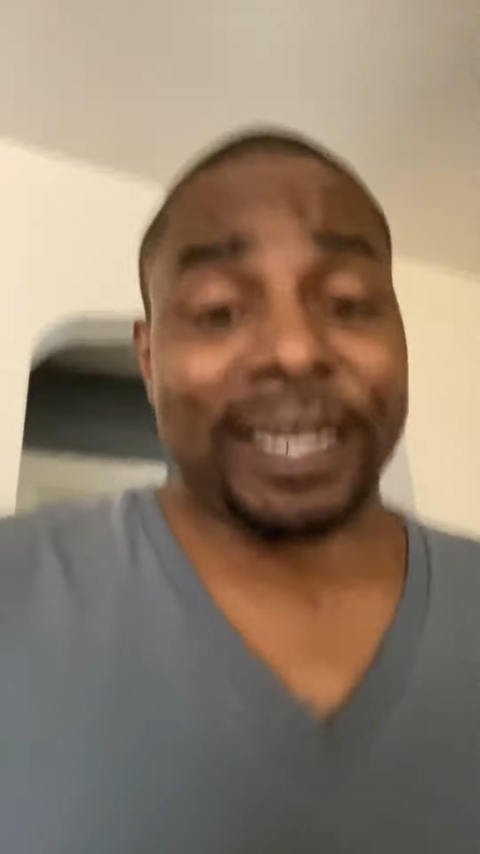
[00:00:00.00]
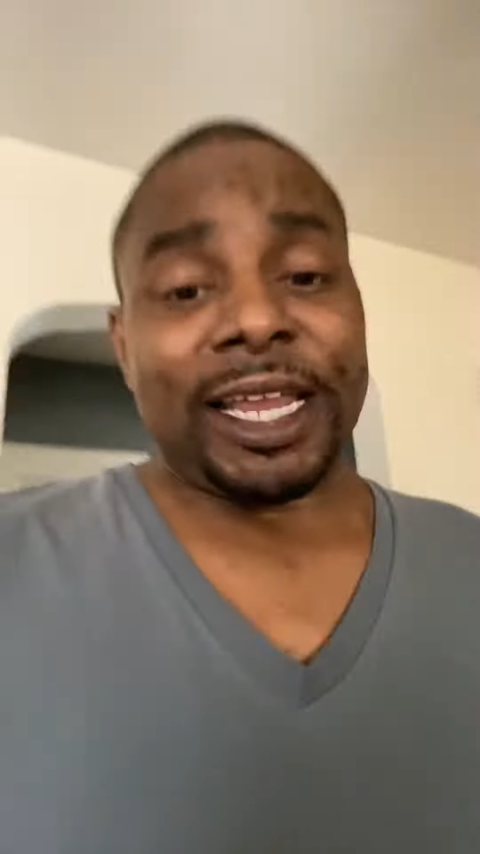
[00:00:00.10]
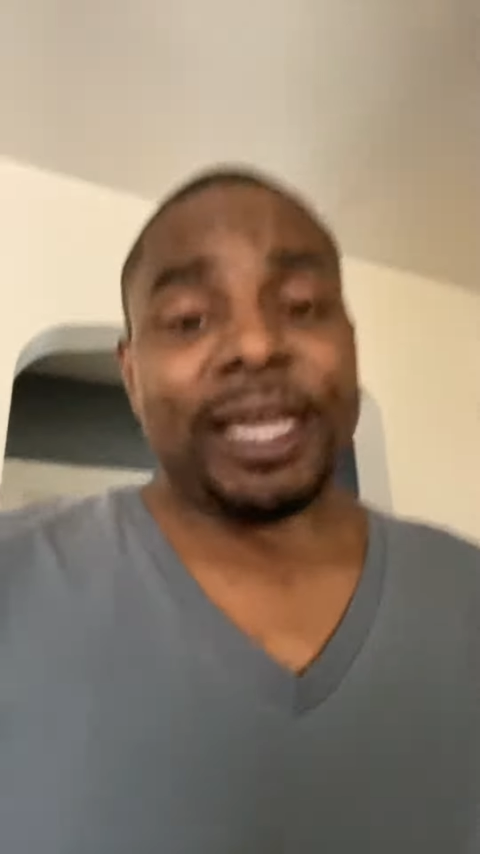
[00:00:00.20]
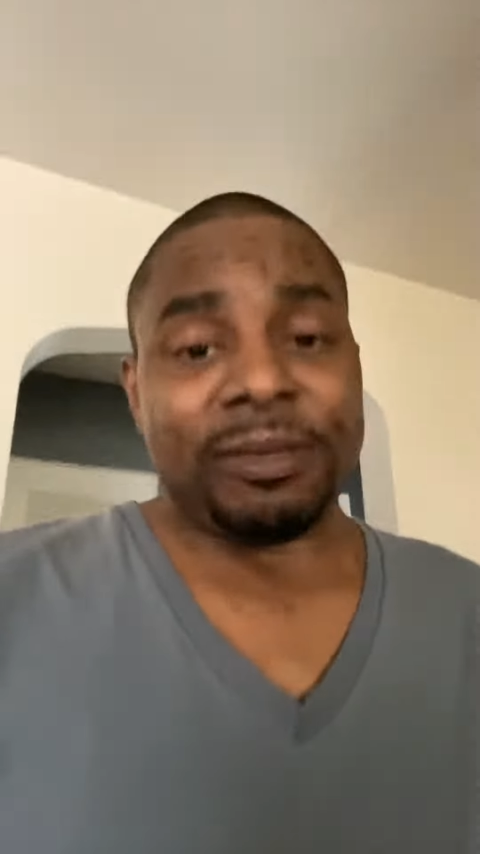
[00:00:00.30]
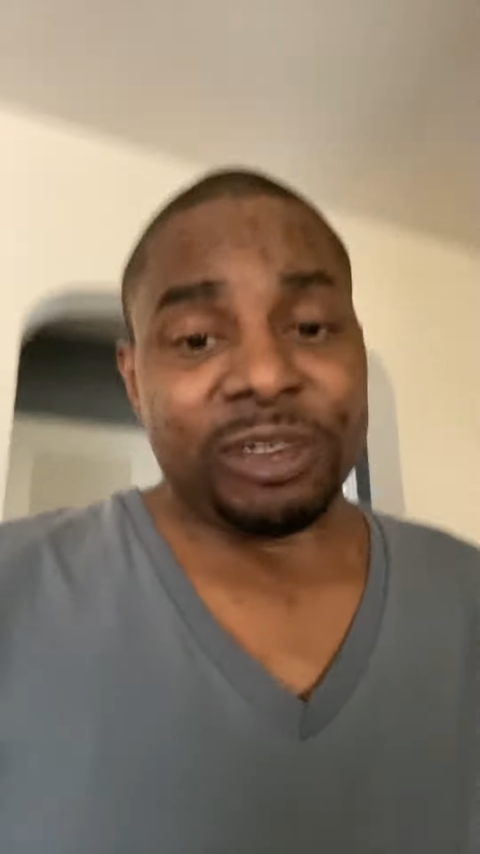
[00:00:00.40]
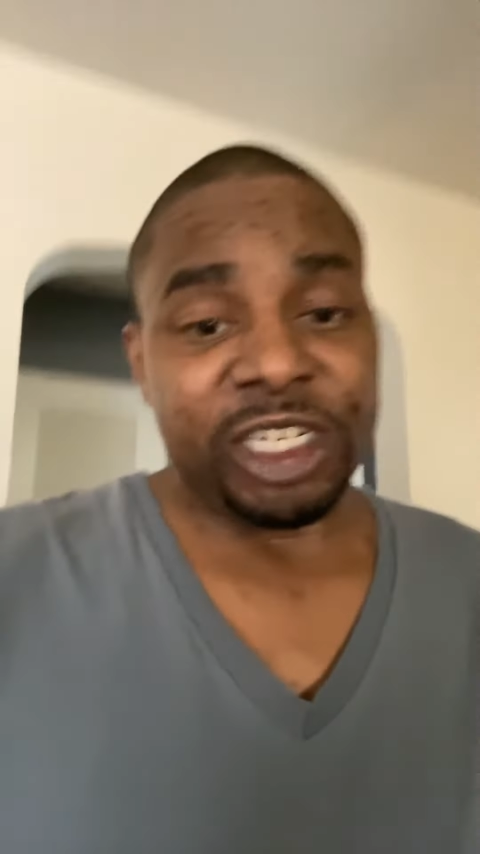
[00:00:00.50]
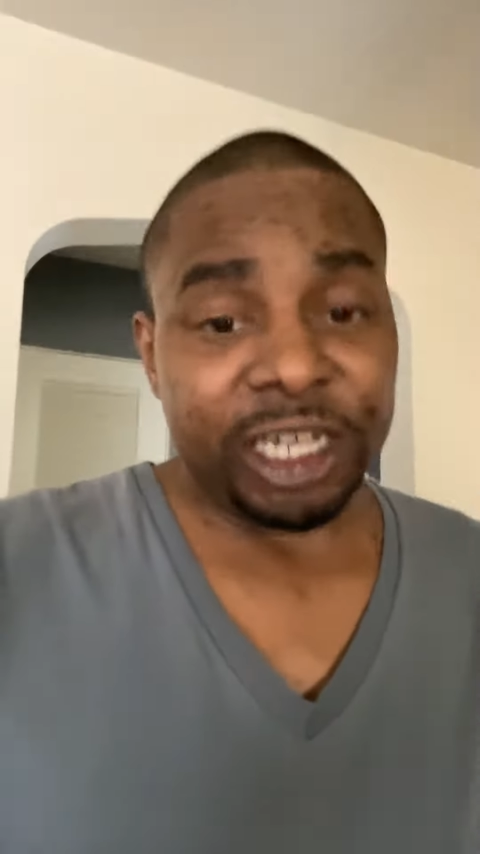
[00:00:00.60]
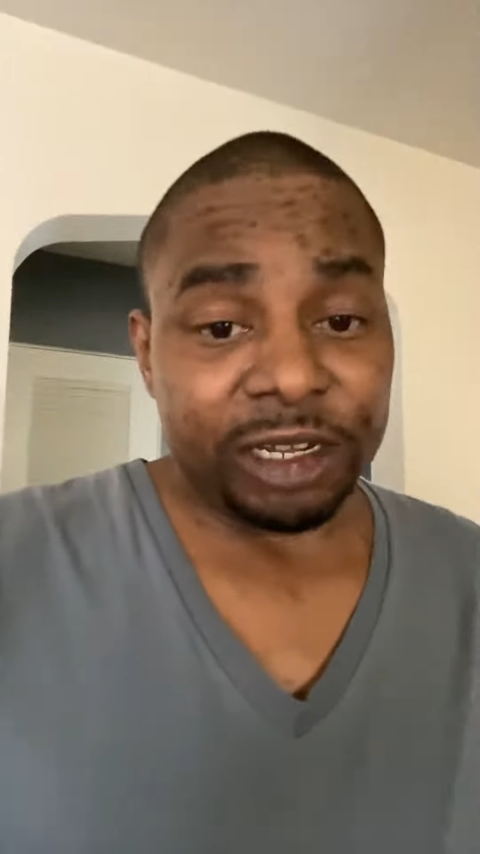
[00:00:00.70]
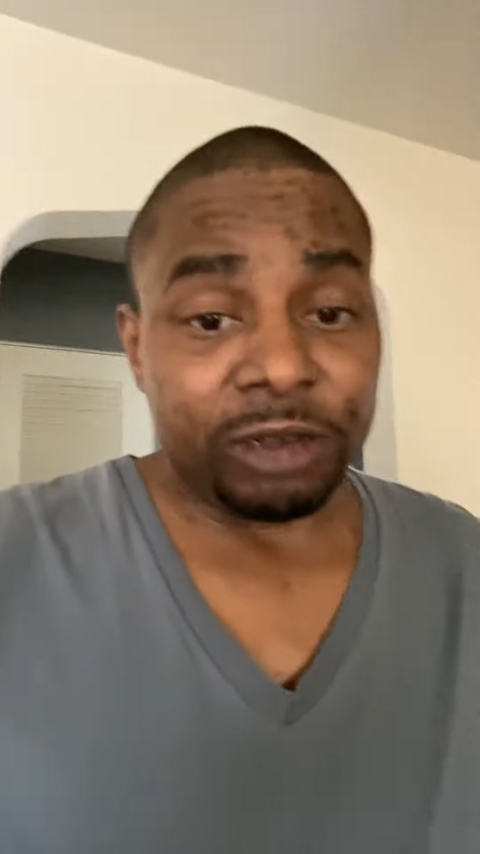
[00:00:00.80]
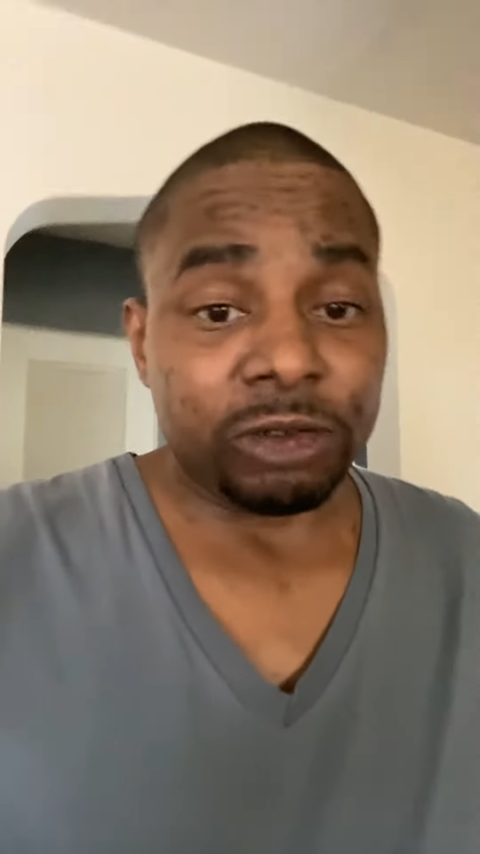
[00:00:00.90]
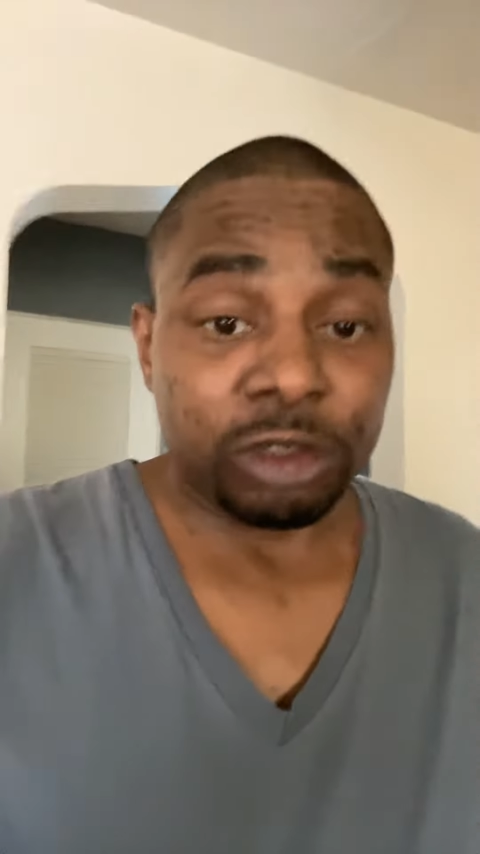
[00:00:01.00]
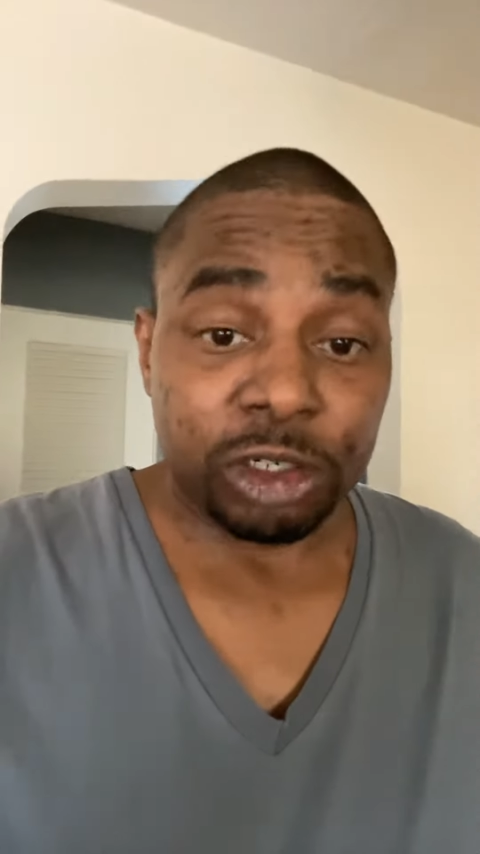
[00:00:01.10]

clamshell